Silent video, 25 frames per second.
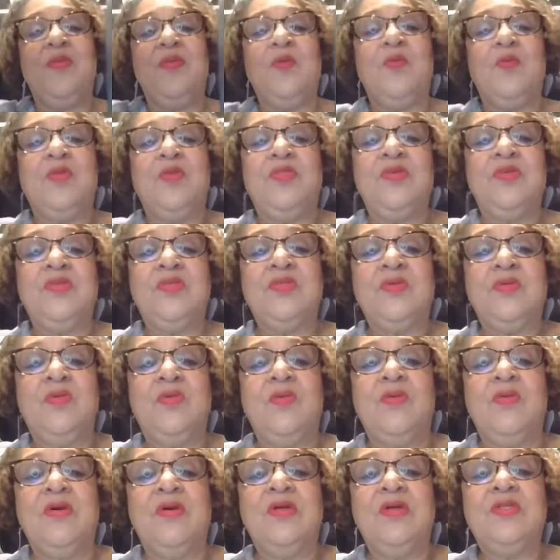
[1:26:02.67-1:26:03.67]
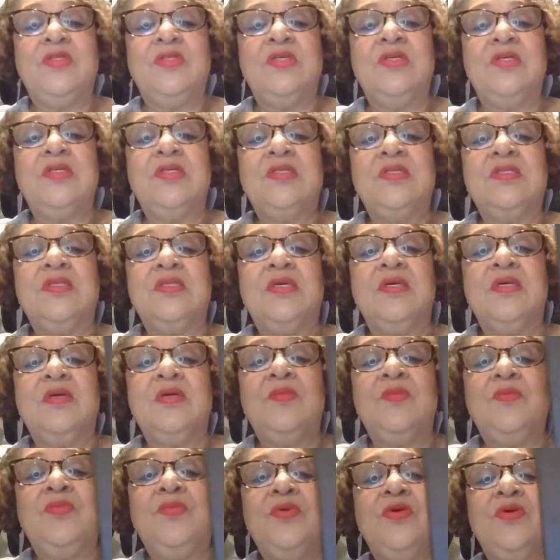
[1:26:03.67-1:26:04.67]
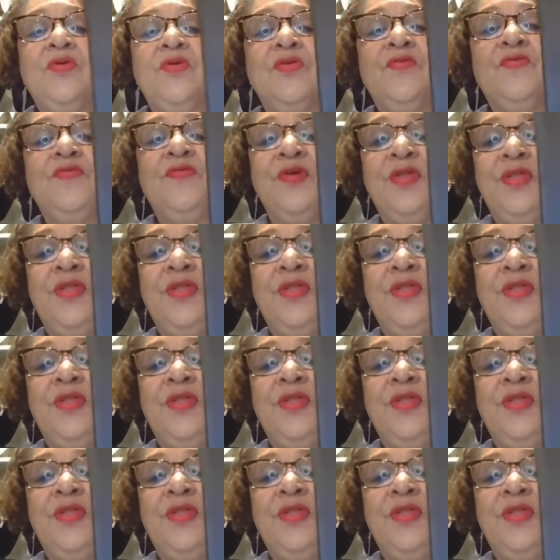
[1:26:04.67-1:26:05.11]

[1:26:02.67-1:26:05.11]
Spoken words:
it with this gorgeous, beautiful